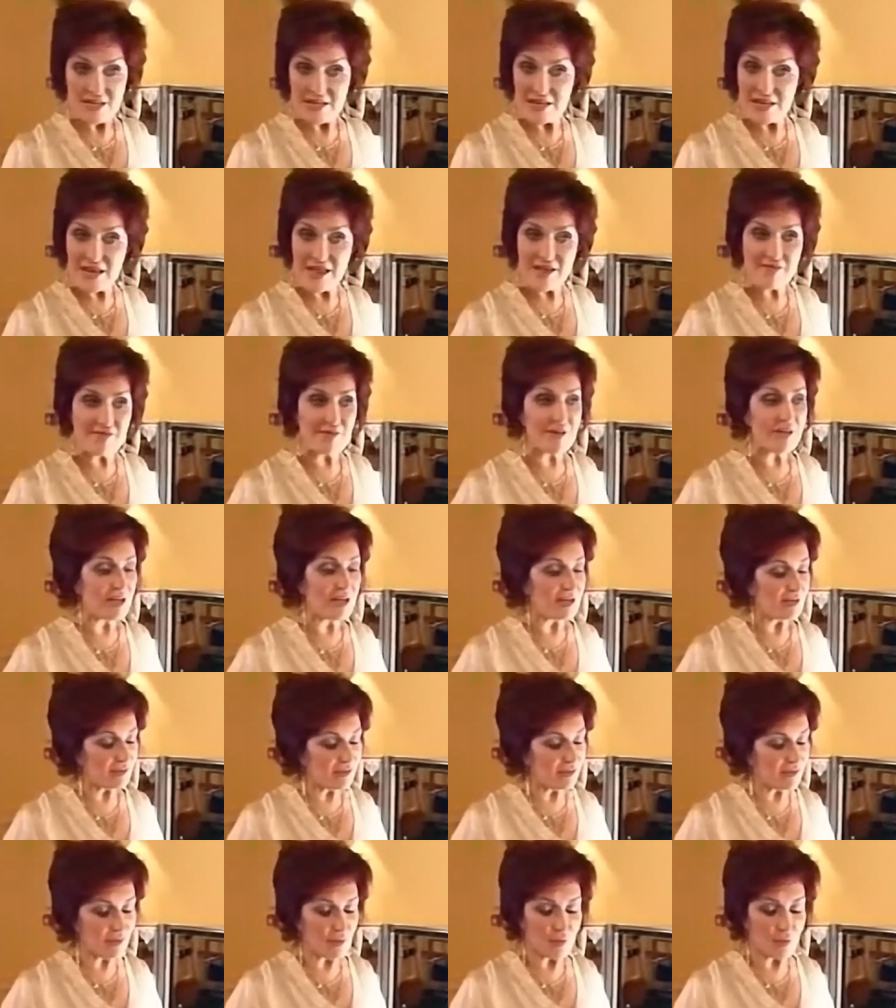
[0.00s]
Never
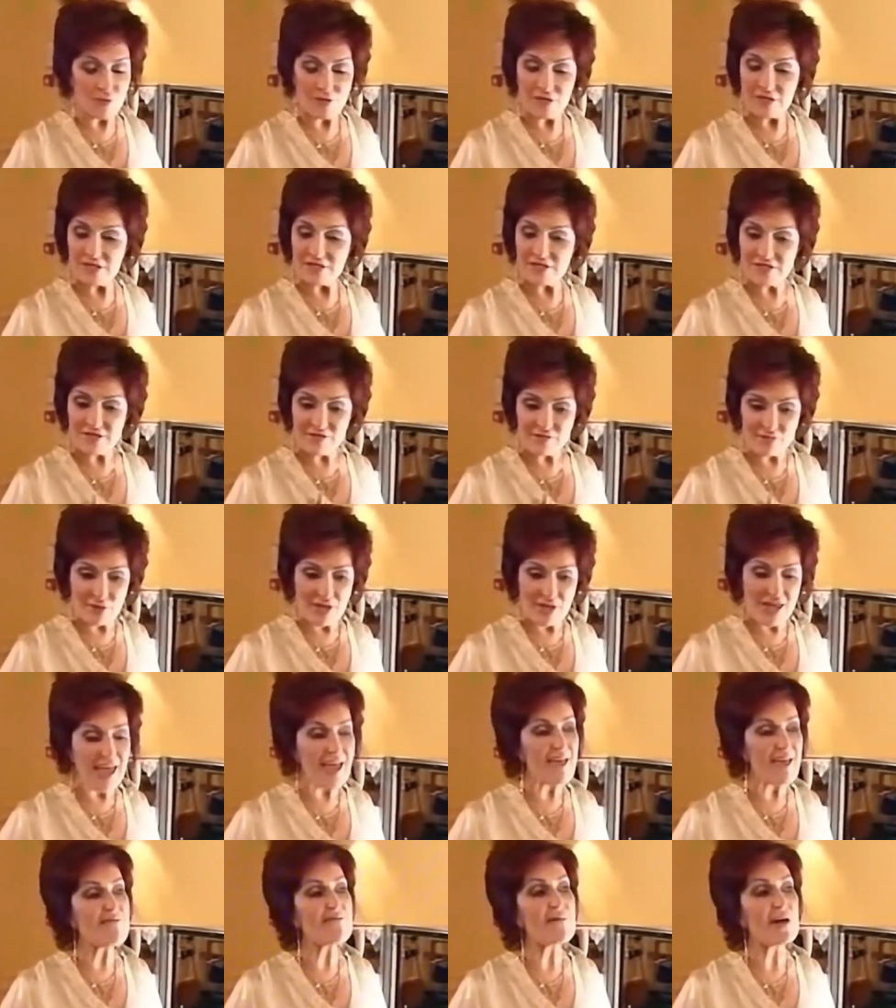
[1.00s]
in four years have we
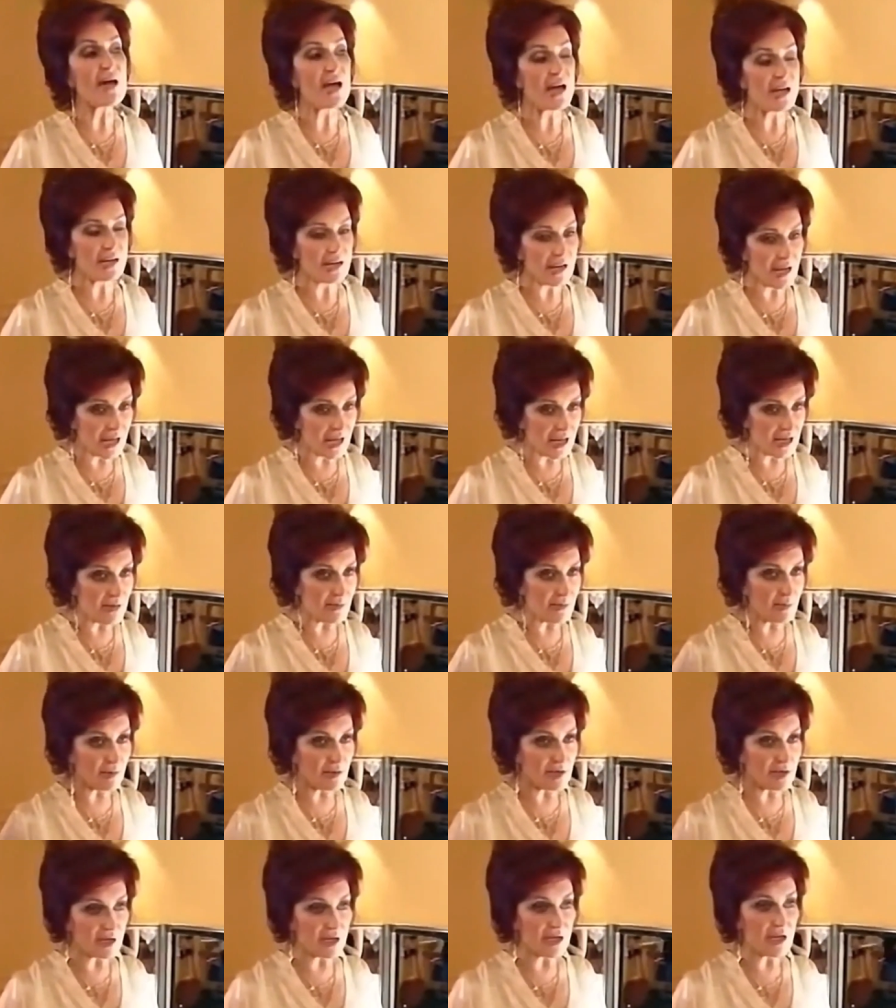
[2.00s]
ever had
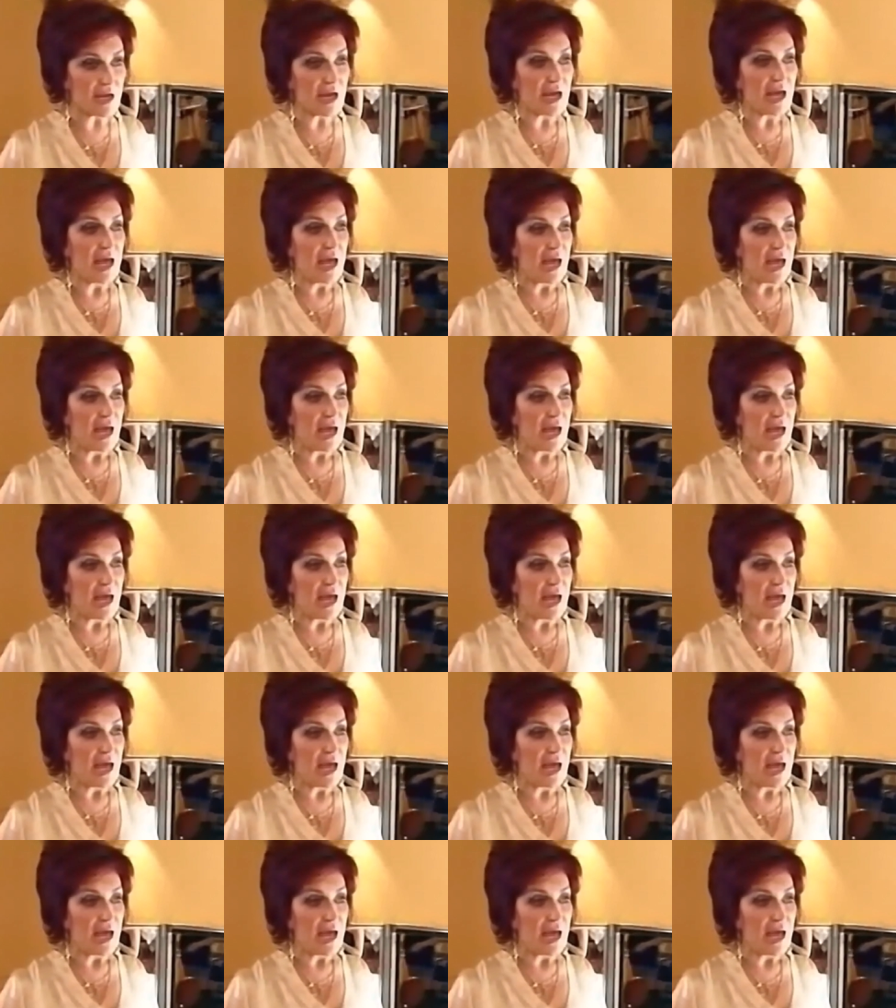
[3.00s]
anybody